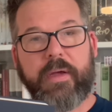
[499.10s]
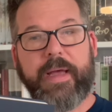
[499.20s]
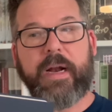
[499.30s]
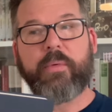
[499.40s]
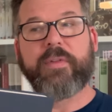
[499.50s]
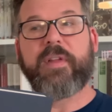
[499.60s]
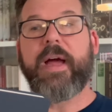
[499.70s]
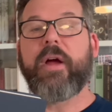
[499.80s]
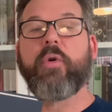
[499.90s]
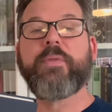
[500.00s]
And I will say
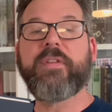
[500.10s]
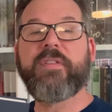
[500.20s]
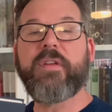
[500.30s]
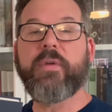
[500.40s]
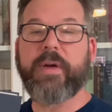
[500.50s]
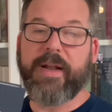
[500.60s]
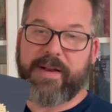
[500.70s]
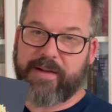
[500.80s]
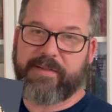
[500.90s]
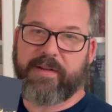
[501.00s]
I hope to see you again
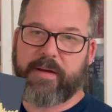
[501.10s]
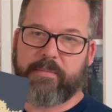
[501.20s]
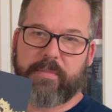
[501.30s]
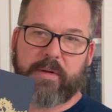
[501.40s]
next time.